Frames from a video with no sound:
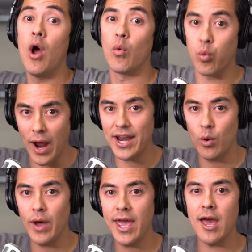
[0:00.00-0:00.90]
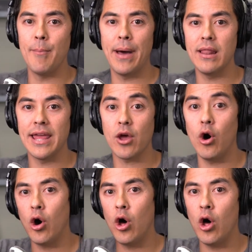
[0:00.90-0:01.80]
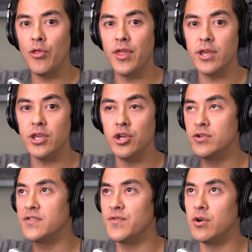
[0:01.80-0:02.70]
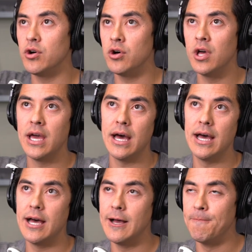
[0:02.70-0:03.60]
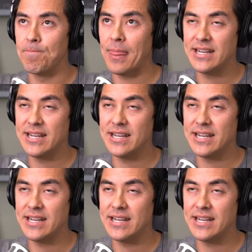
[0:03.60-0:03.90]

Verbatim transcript: right away about like all the useful um,